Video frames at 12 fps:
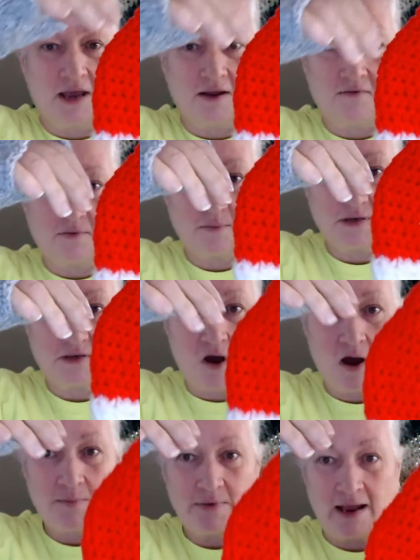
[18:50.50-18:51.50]
from the
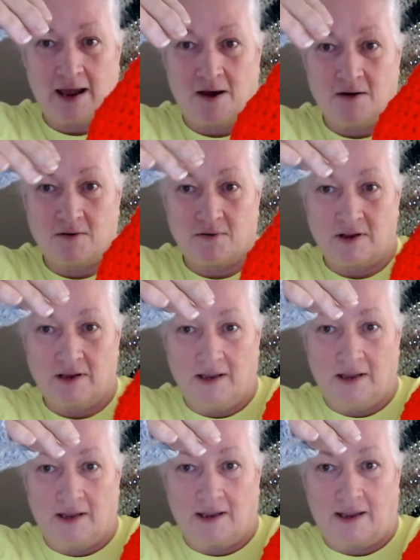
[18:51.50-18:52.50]
top down,
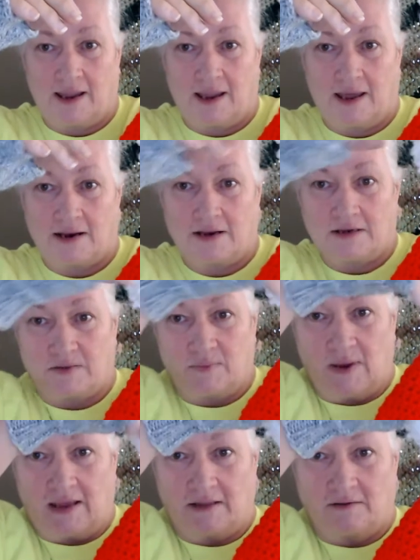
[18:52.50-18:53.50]
and I just
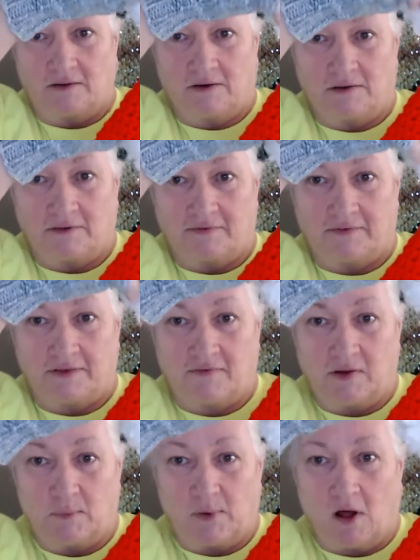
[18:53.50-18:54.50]
made the little
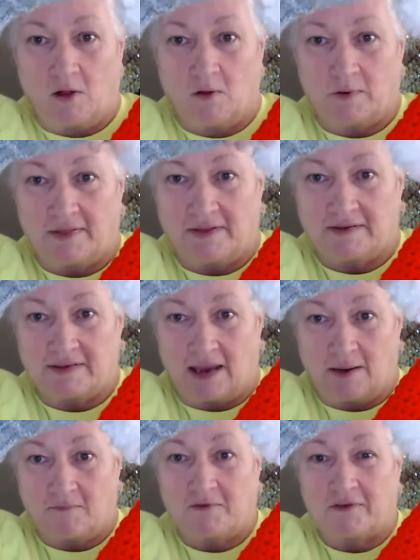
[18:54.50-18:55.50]
fluffy ball with the
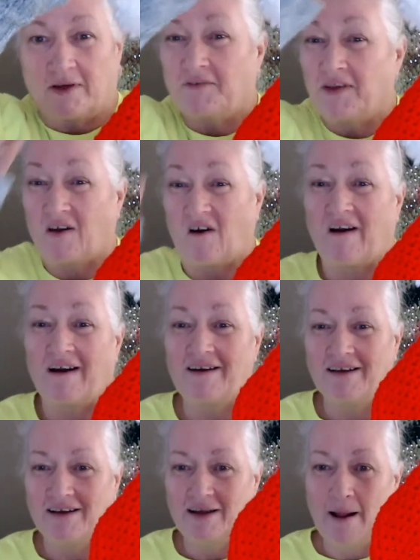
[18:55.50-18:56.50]
same fluffy
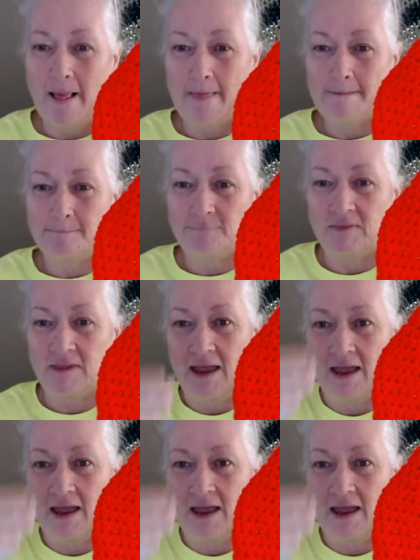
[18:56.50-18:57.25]
yarn. And